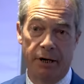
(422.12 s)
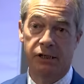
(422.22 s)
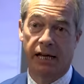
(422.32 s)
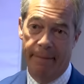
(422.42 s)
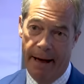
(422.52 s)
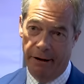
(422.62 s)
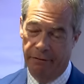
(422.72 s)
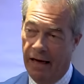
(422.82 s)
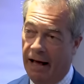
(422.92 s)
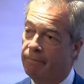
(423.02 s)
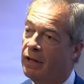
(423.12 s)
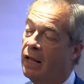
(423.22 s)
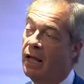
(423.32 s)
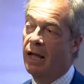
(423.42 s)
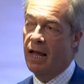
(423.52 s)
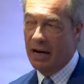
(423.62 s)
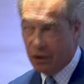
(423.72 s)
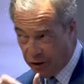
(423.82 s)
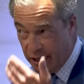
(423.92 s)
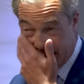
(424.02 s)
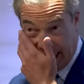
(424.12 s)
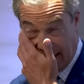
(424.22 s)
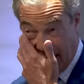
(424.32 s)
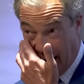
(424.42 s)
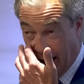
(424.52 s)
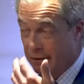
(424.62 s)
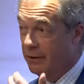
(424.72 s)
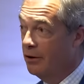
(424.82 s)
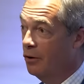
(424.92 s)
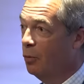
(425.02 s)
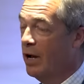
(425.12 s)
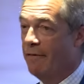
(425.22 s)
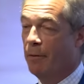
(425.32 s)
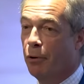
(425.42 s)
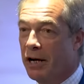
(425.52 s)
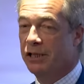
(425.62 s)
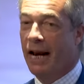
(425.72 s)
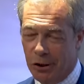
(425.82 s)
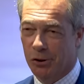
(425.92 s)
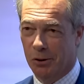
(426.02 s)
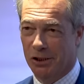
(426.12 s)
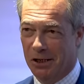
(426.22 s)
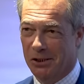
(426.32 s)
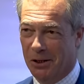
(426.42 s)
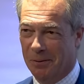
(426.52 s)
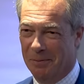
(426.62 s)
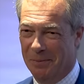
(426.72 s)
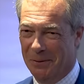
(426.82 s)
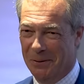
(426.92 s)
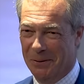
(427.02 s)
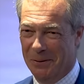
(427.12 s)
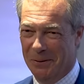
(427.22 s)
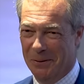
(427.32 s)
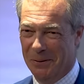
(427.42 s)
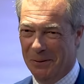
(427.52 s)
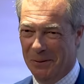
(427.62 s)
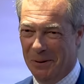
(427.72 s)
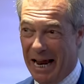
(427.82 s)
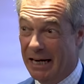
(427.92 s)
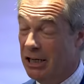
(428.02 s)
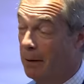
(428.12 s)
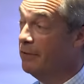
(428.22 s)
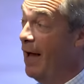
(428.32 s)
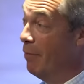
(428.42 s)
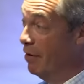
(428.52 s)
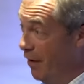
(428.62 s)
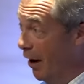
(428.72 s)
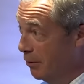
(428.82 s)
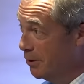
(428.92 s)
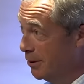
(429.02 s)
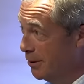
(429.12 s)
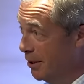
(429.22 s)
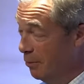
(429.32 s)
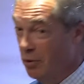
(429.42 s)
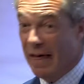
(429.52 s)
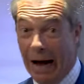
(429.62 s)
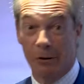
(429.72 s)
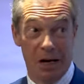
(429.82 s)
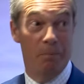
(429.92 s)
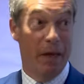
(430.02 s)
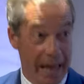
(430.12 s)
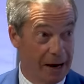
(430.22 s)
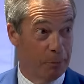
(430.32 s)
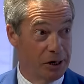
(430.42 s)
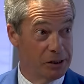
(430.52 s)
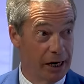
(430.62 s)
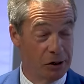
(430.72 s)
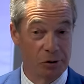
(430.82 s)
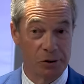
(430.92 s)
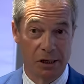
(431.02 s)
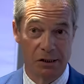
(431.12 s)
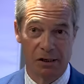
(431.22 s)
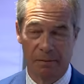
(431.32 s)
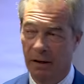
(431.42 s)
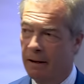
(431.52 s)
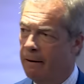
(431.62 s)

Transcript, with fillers: Minister came out of that. Increasingly, we have a presidential system in terms of how we vote without it being a presidential system.